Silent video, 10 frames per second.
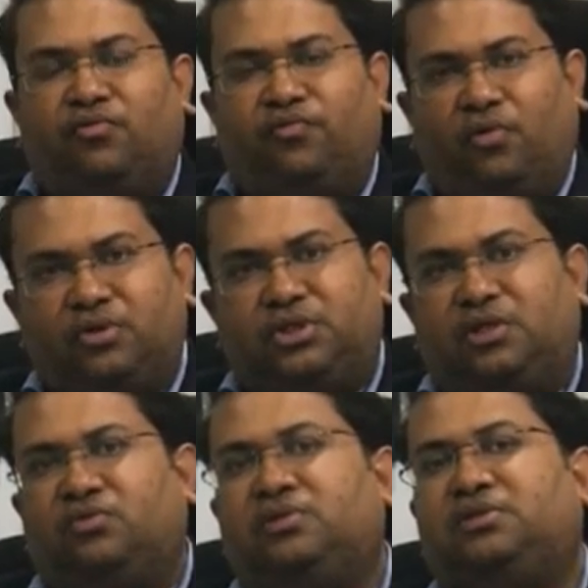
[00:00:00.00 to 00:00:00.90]
4
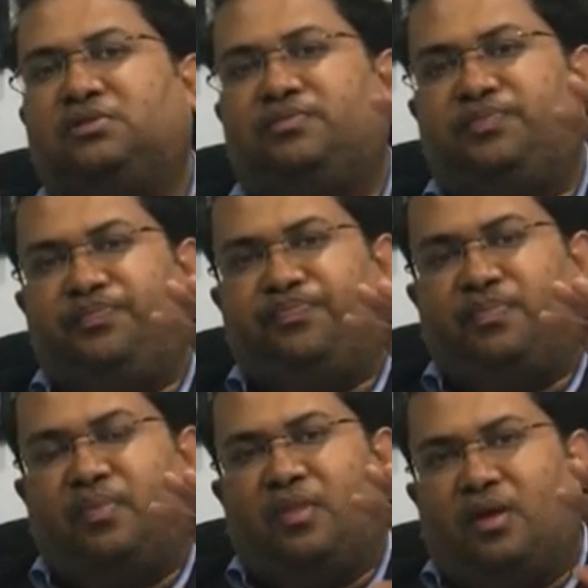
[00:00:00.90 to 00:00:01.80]
schedules
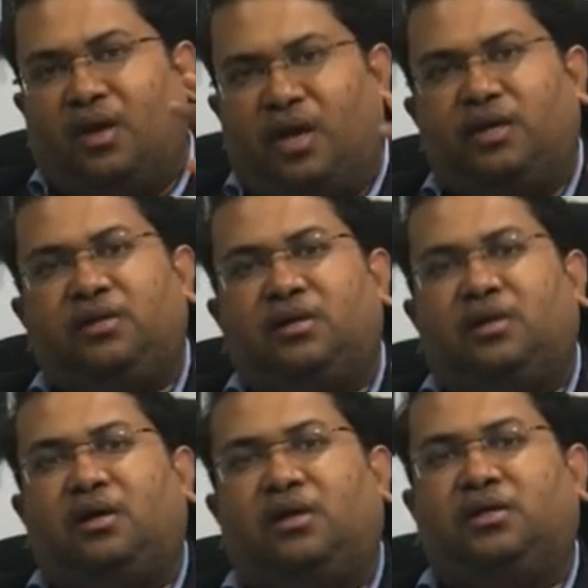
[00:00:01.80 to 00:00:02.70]
and
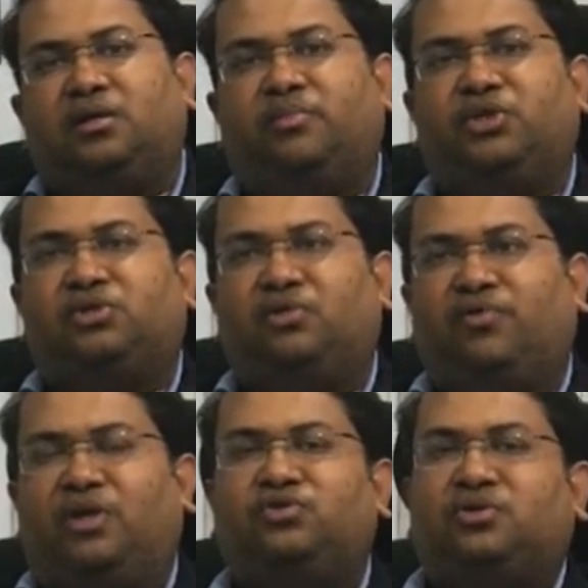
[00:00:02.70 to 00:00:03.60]
a determination of
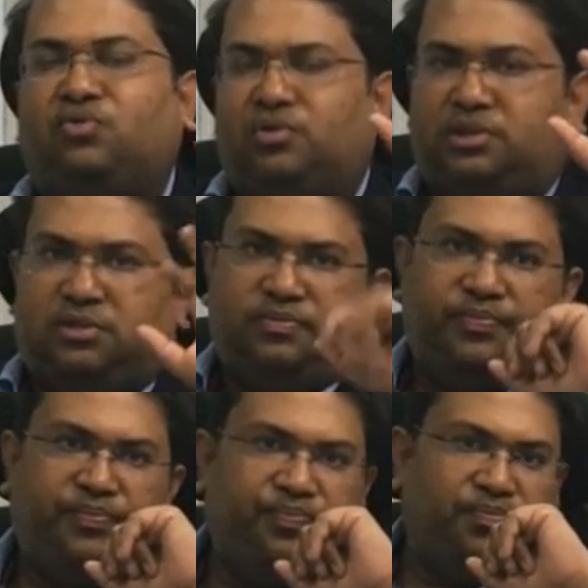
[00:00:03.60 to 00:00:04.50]
valuation rules.
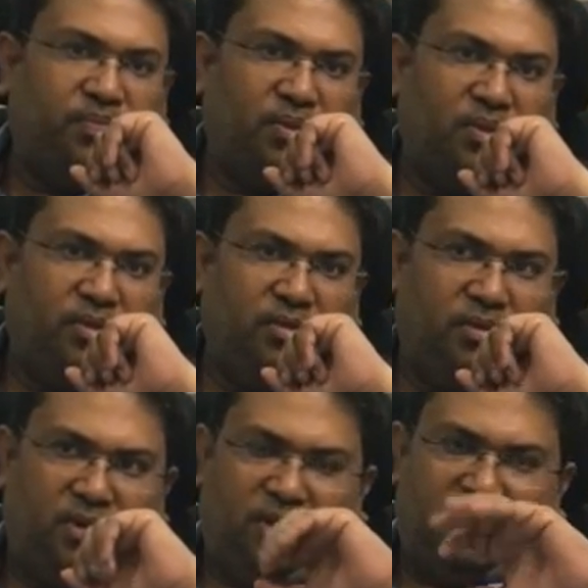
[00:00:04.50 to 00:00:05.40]

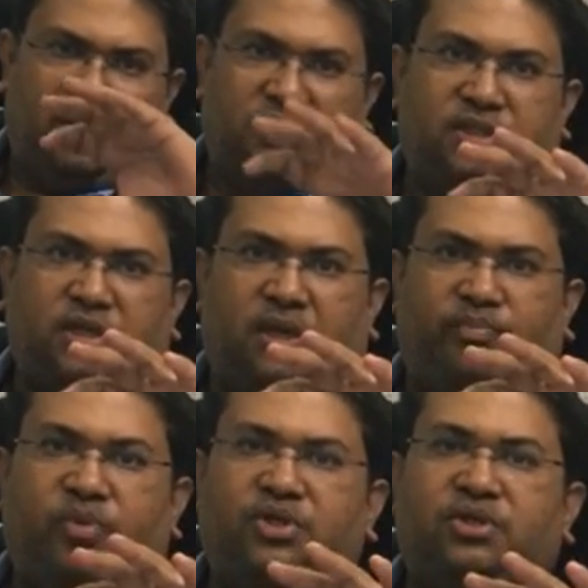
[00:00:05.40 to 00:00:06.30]
This is the
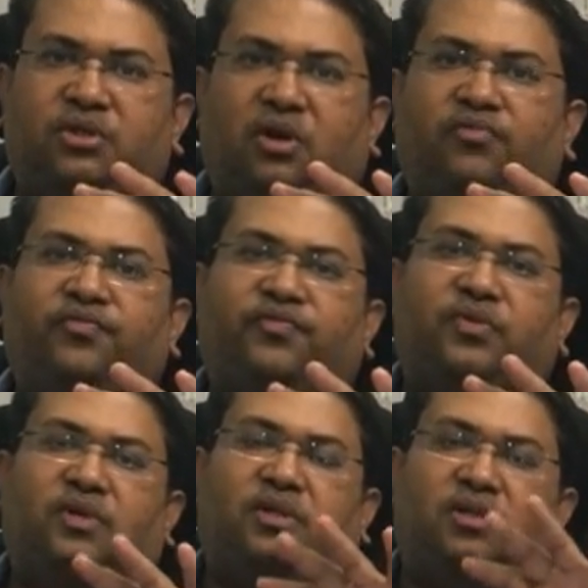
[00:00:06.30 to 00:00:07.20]
composition of
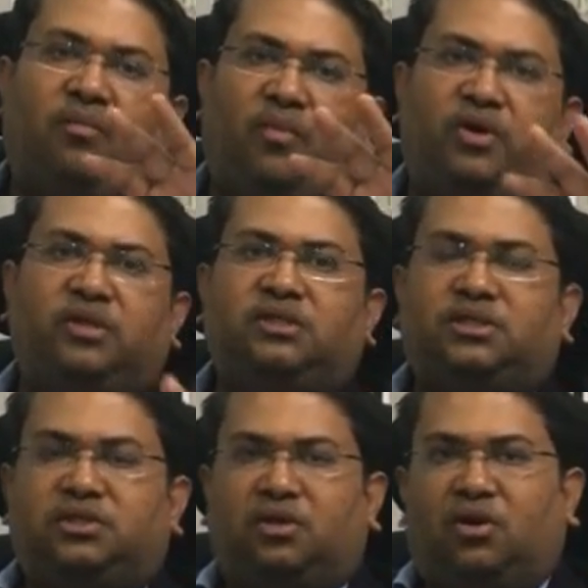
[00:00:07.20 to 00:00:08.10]
the model
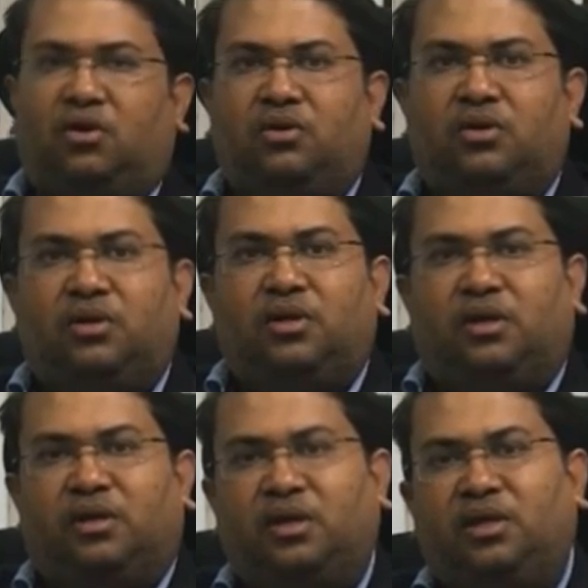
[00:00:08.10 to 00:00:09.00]
GST law
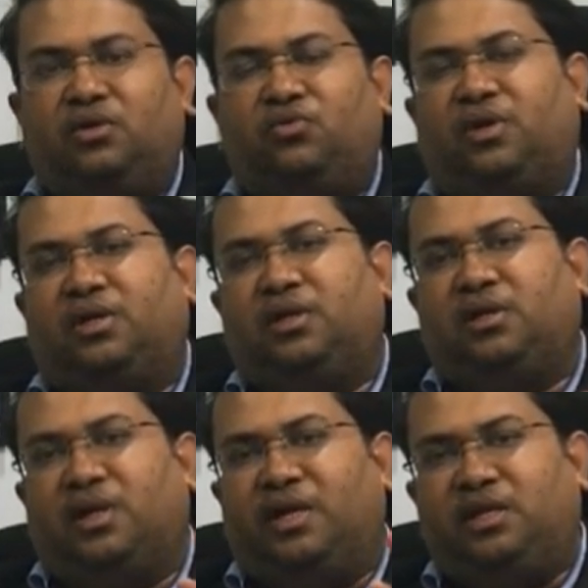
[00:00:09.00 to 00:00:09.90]
running into
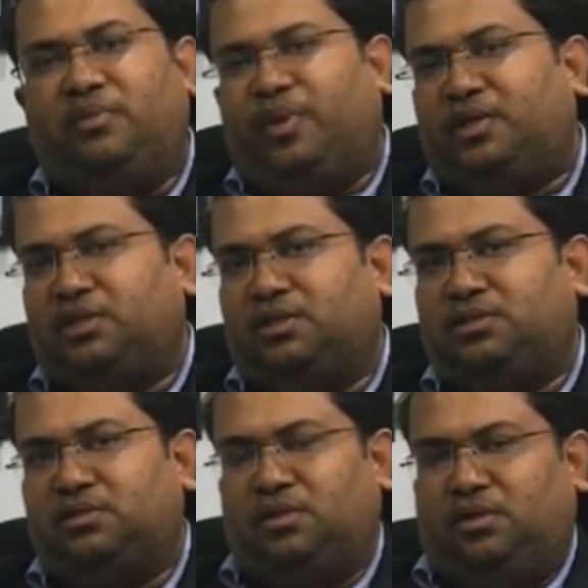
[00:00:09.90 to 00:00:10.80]
190
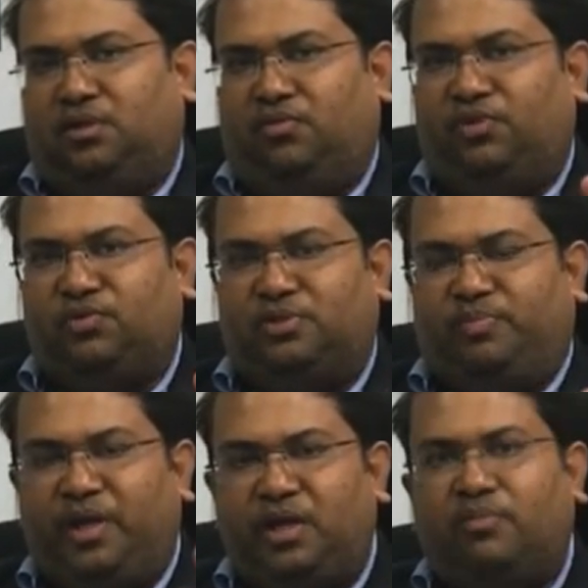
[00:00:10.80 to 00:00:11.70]
pages, which
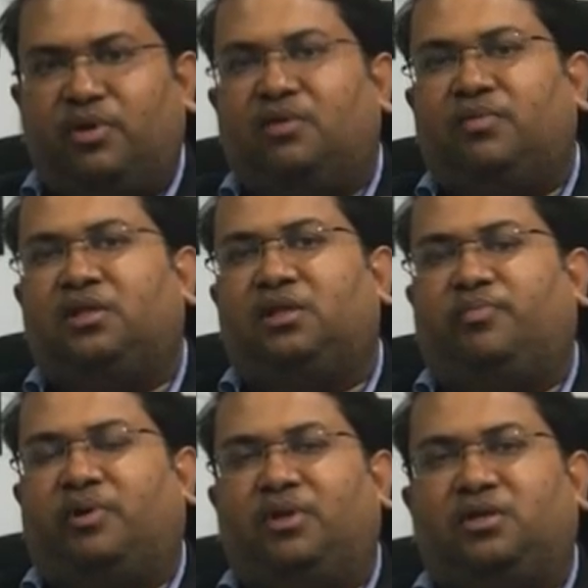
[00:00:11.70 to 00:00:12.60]
was made available in
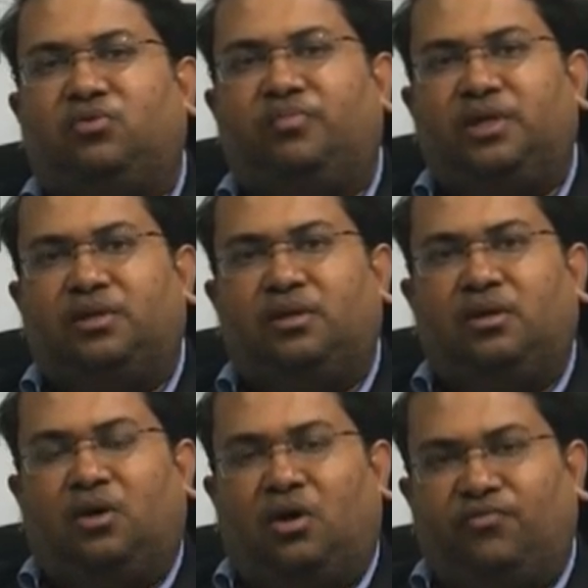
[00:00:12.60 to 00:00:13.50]
the public domain
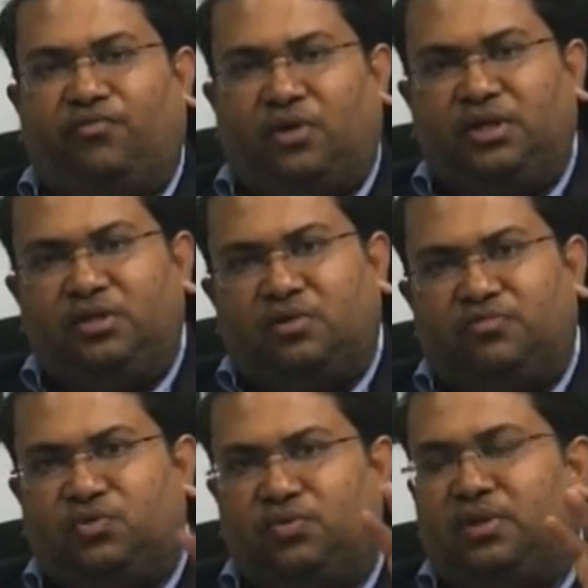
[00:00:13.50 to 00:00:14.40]
on 14th
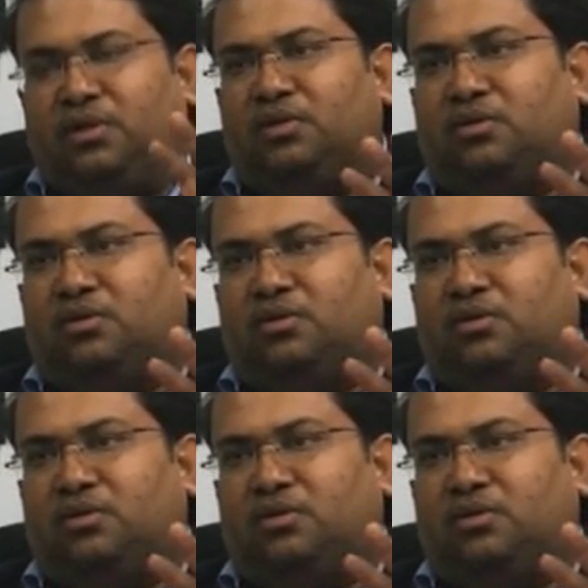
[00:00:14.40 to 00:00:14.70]
of June